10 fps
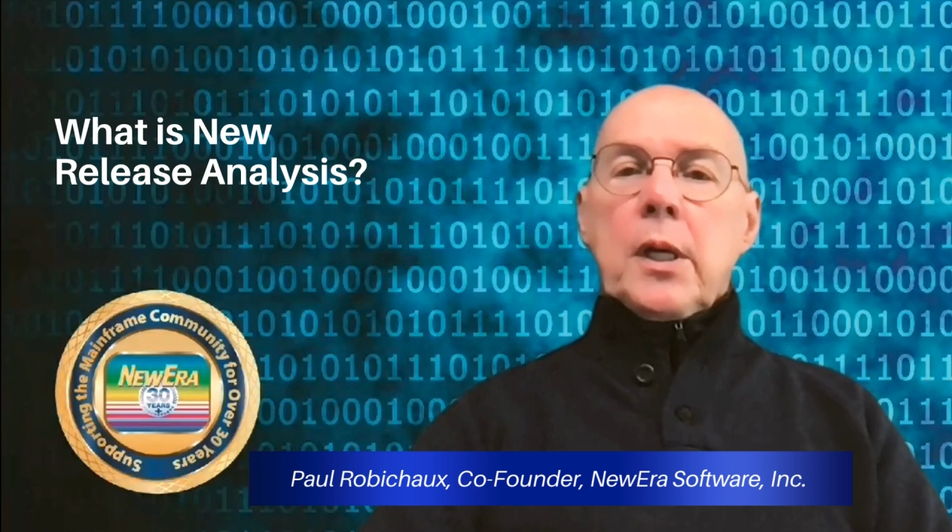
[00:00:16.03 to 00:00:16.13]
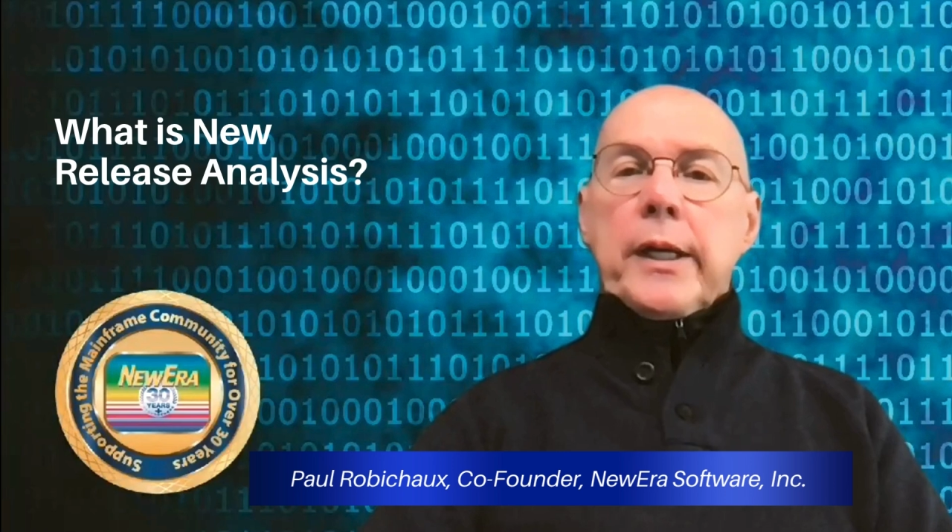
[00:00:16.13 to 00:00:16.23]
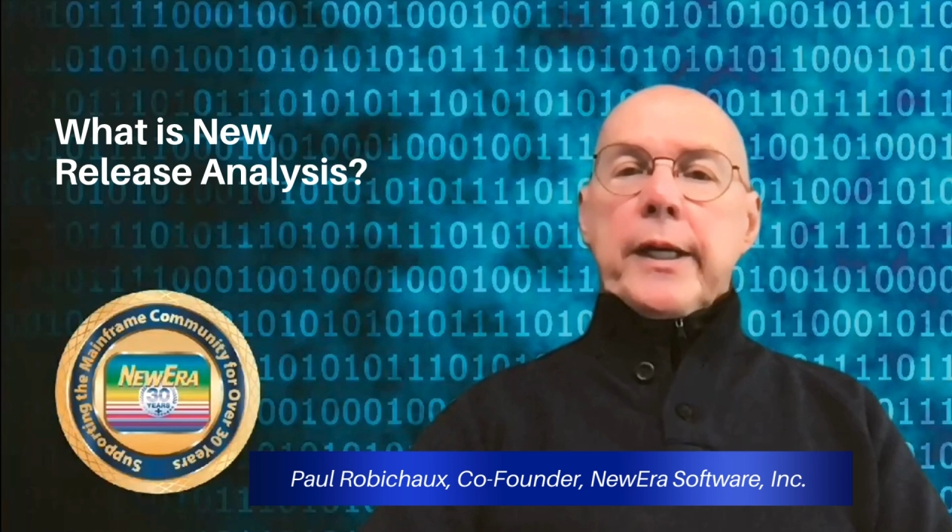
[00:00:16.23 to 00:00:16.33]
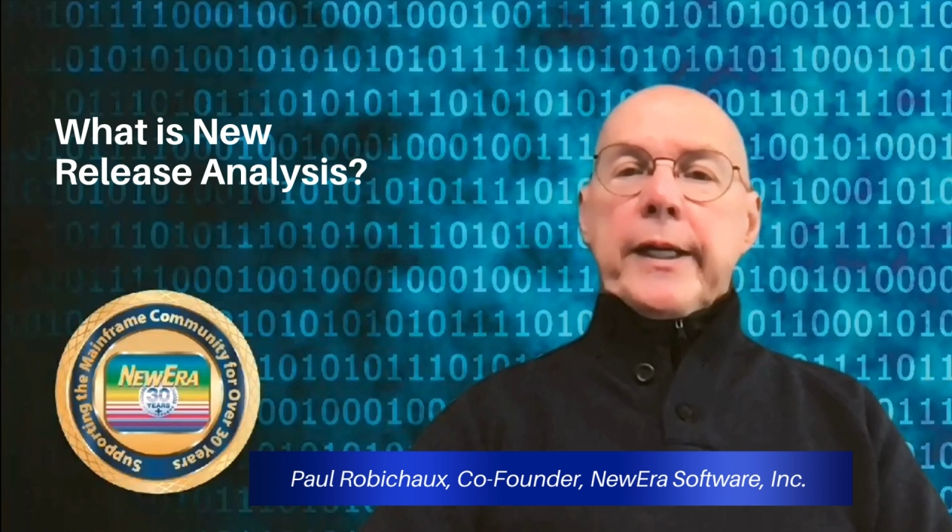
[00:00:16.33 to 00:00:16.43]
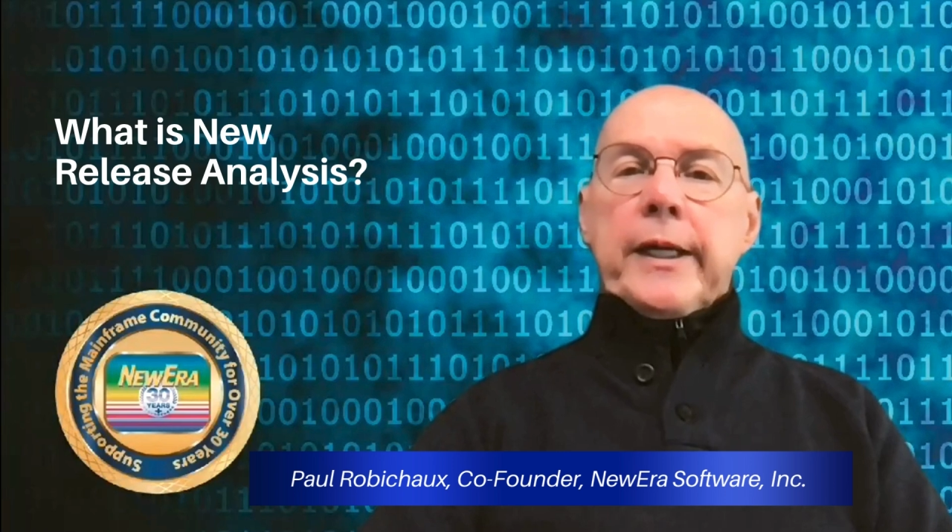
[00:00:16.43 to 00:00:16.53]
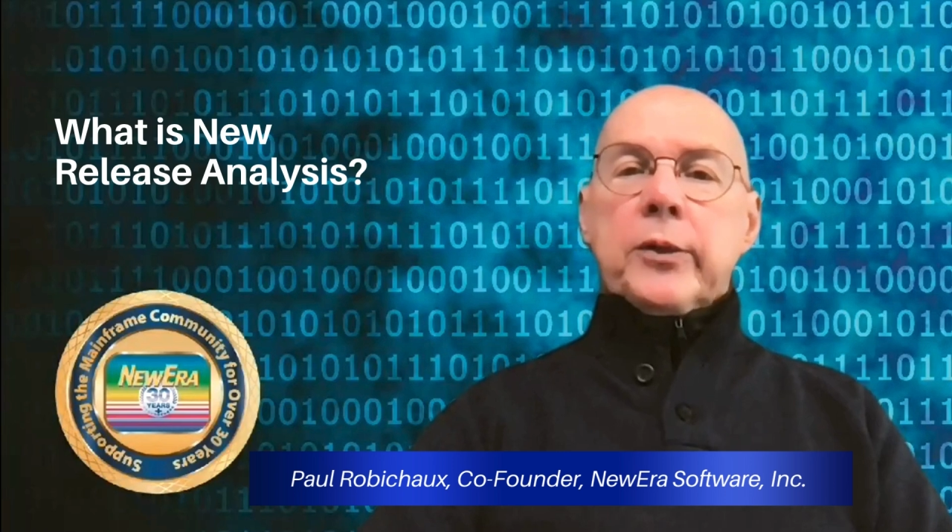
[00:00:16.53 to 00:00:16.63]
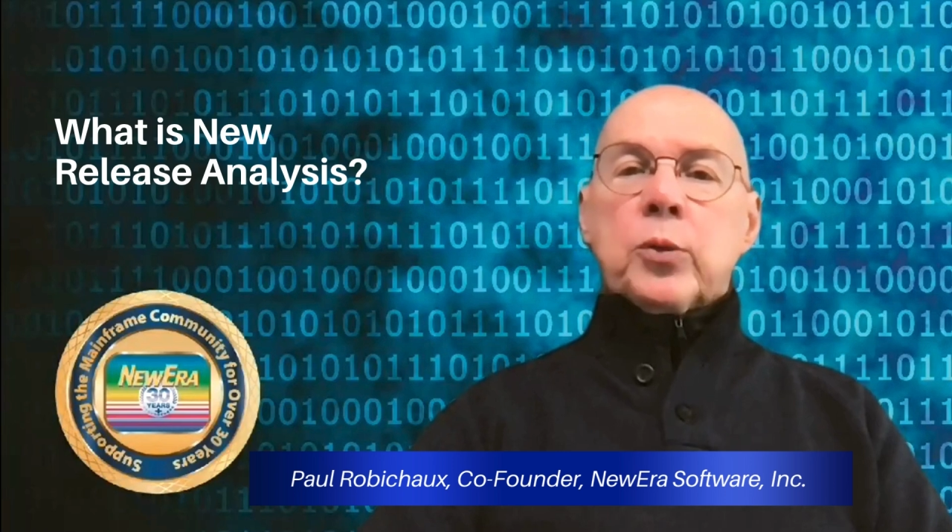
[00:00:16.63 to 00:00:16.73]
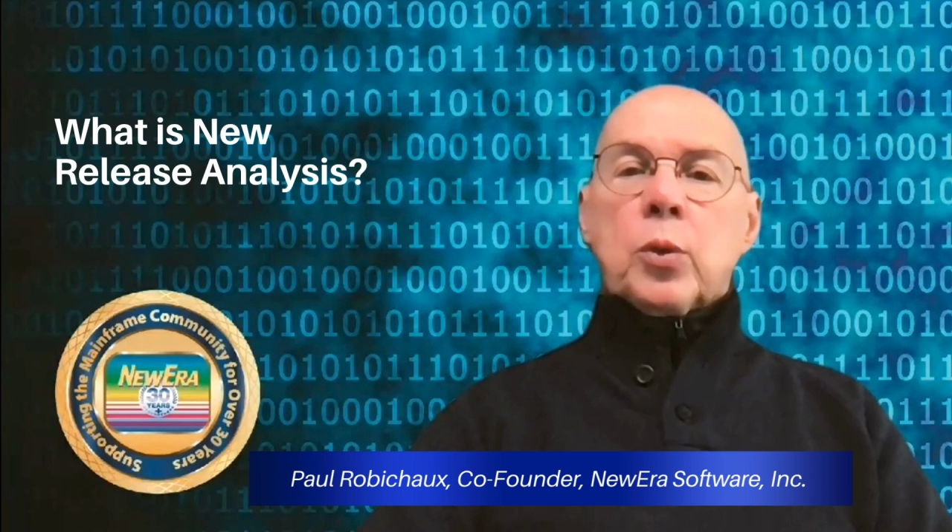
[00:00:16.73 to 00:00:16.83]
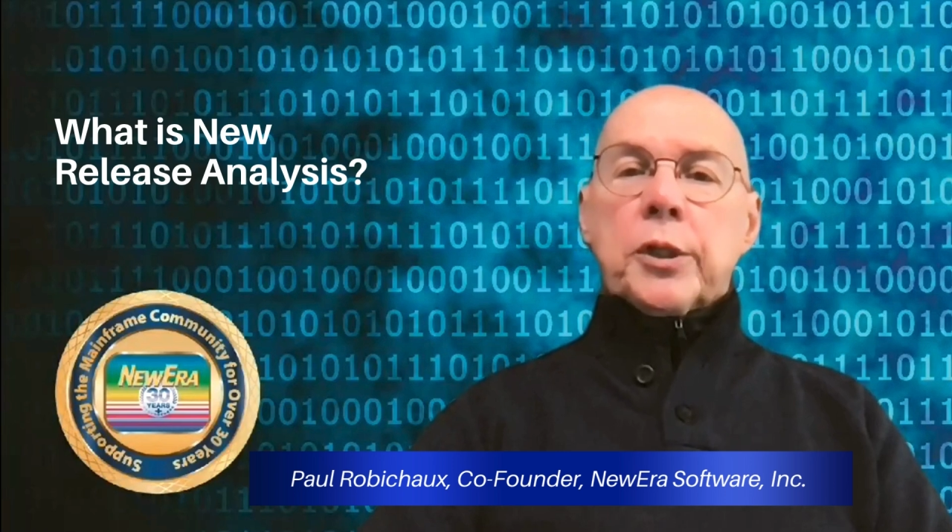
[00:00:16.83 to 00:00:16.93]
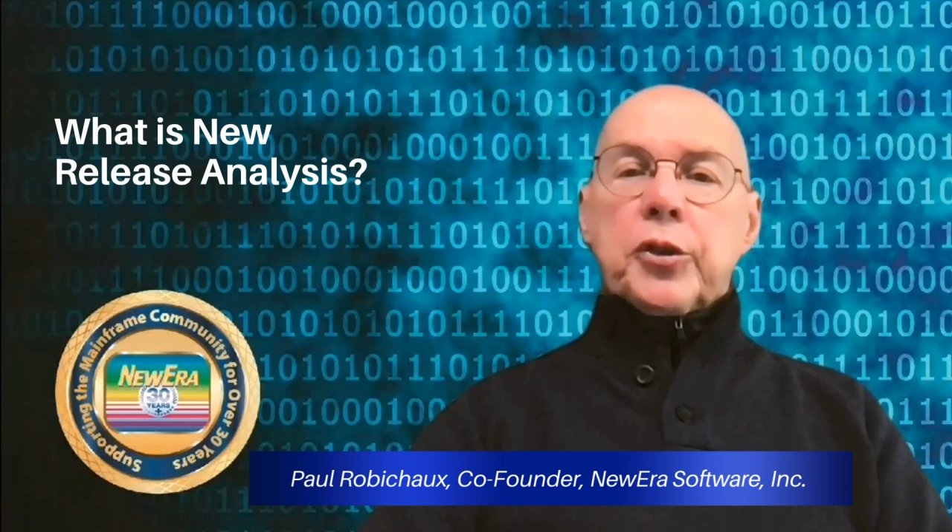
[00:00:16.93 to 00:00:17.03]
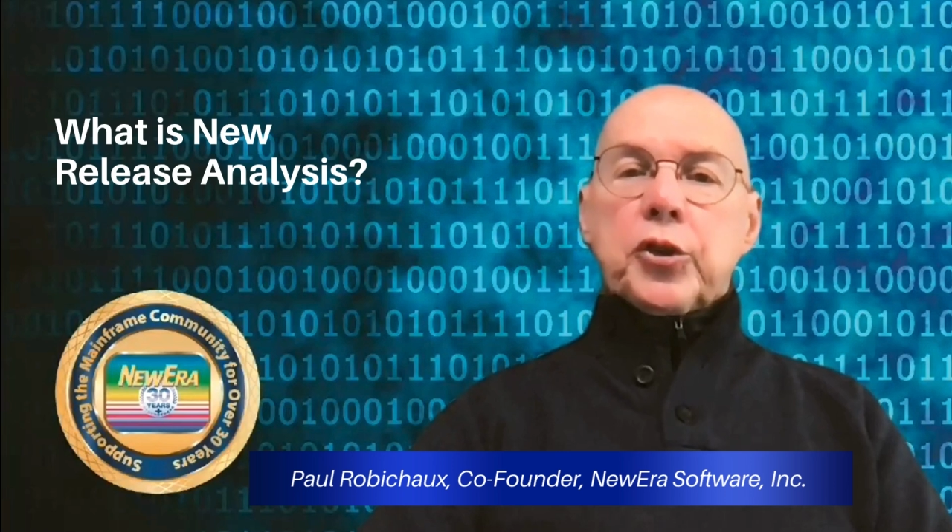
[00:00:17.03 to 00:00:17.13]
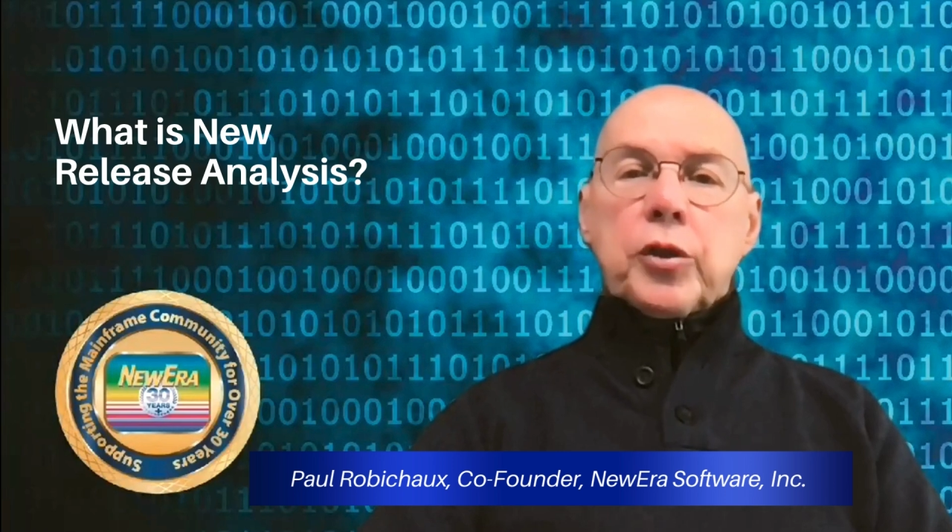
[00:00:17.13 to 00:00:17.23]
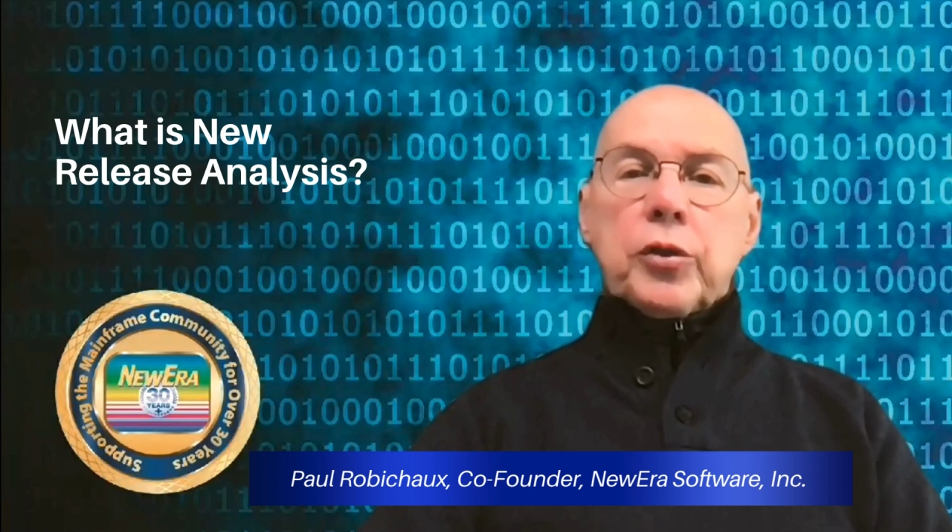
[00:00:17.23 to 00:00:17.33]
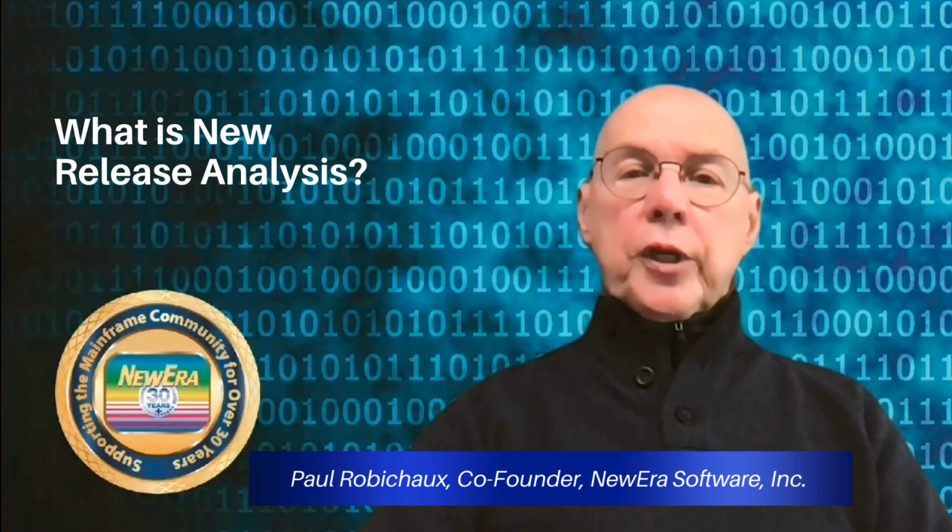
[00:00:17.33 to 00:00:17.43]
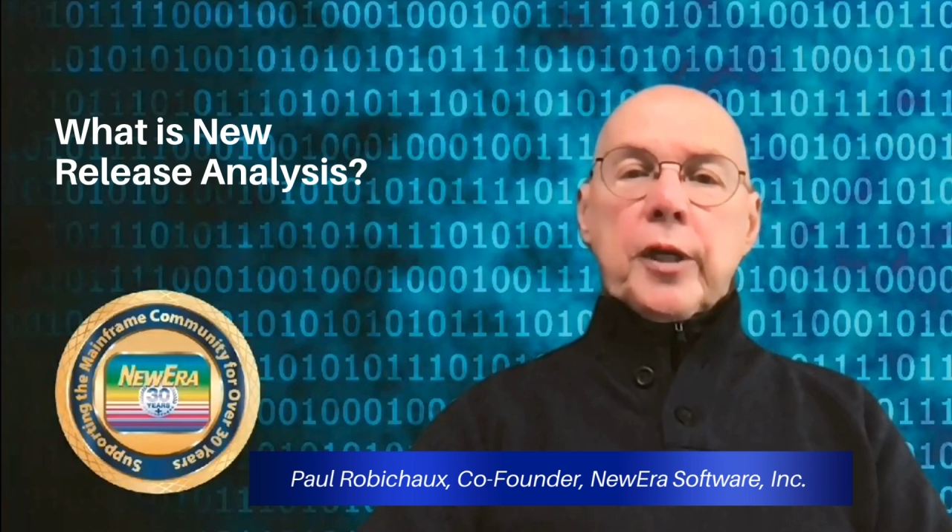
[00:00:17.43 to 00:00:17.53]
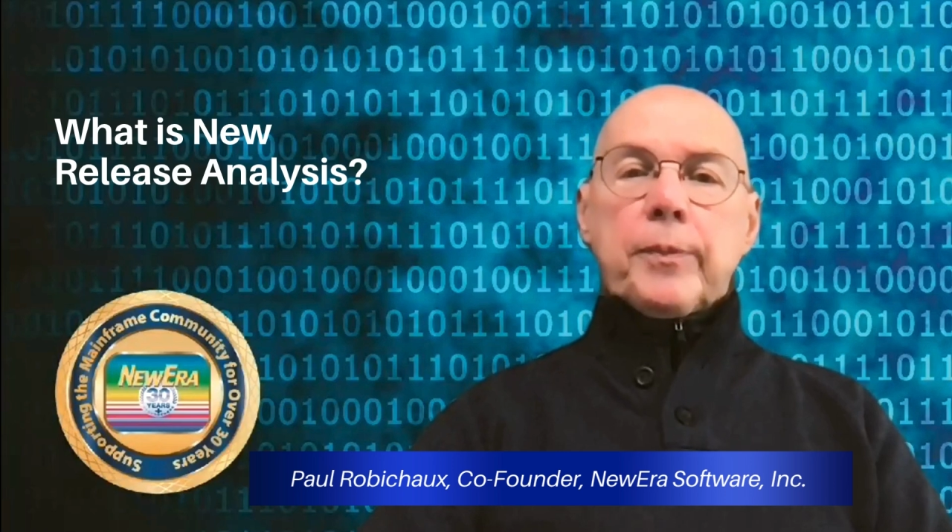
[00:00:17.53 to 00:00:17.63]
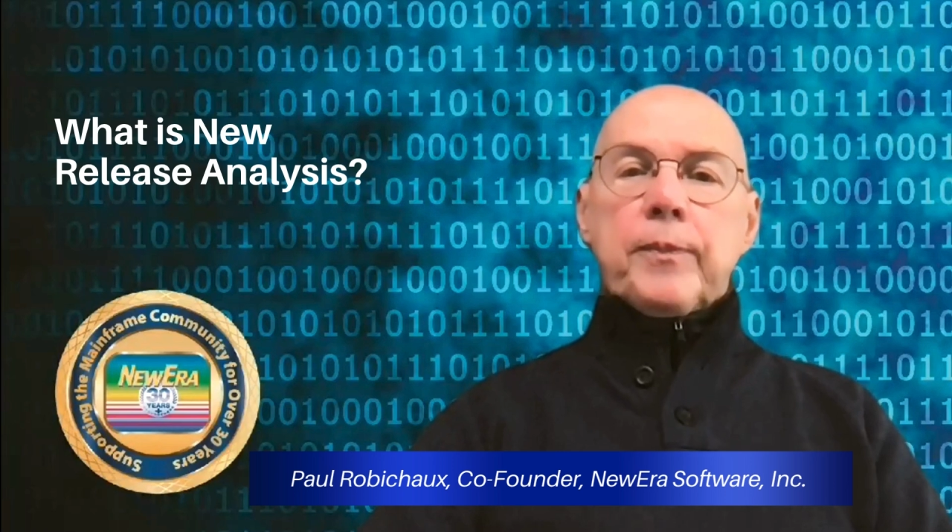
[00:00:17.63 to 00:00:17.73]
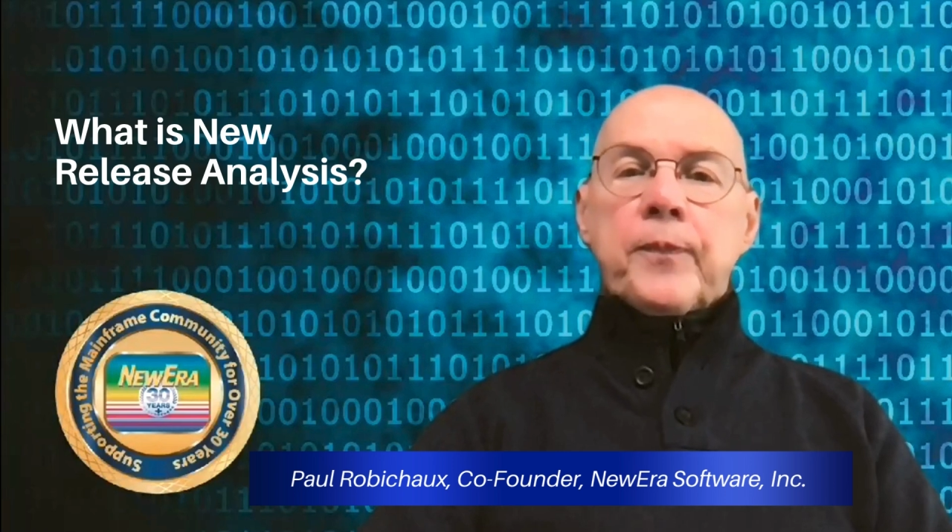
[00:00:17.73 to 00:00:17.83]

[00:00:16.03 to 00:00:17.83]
And when it shows up,